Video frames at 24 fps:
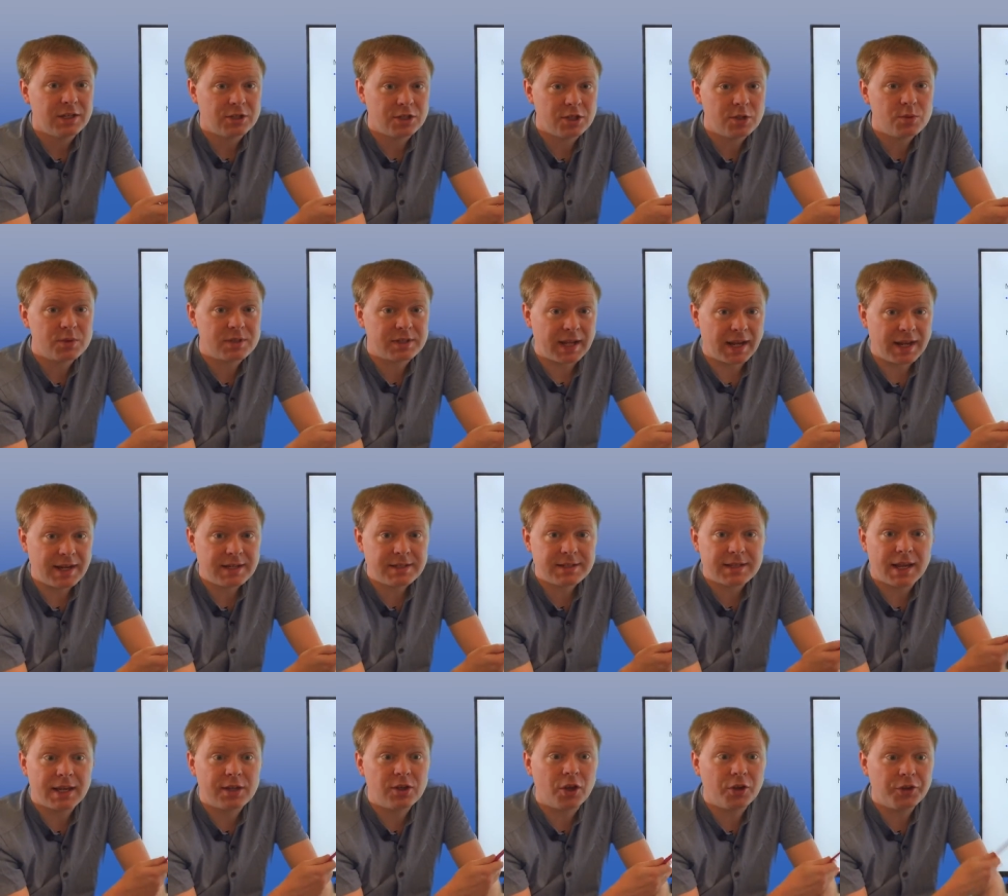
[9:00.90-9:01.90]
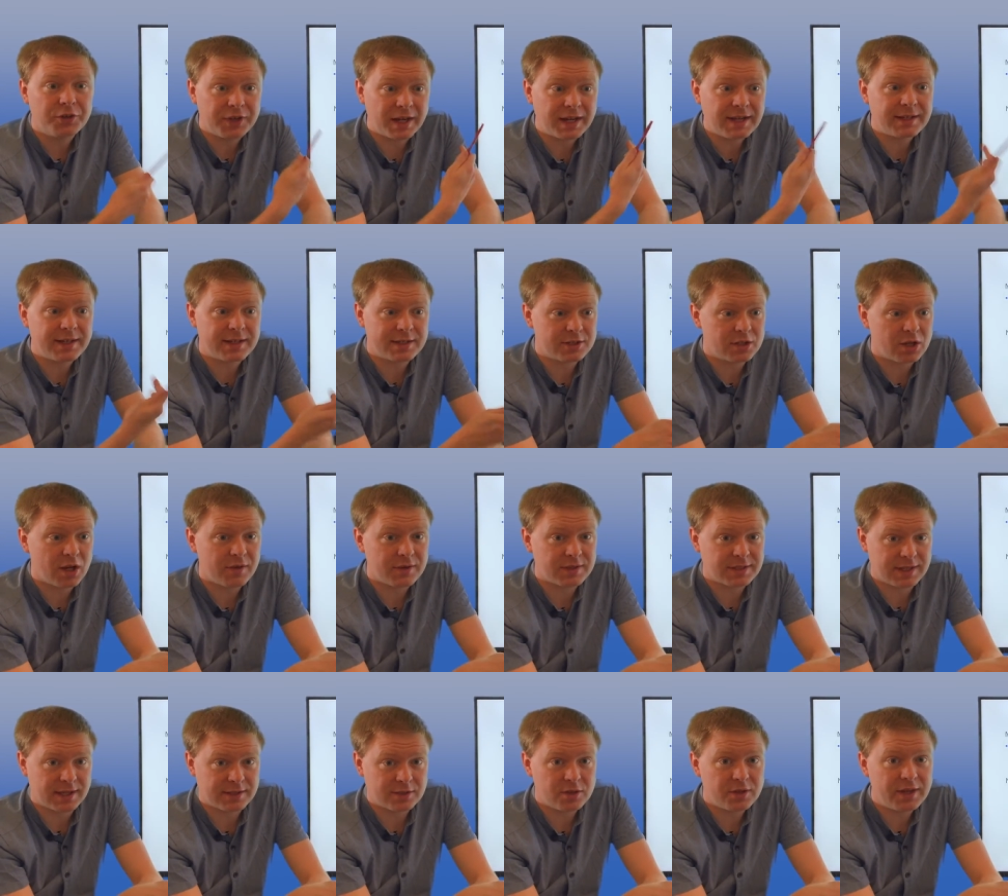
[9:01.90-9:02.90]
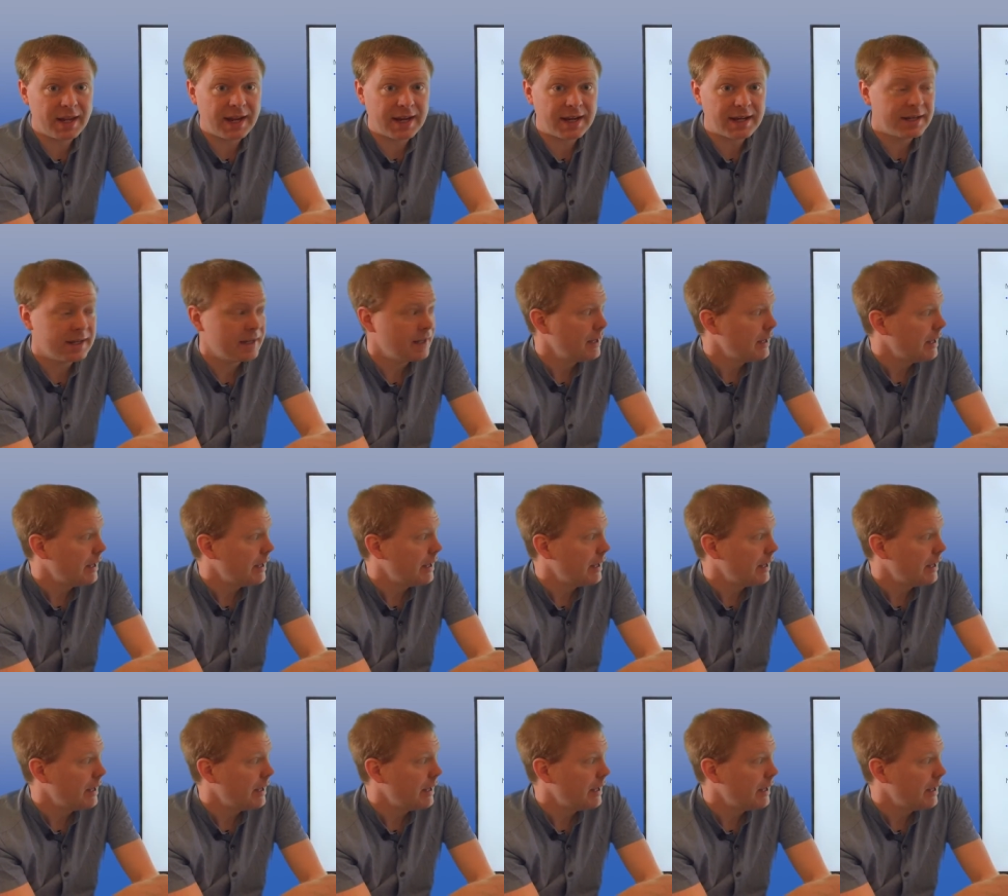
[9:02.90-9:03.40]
use case and not data service as today.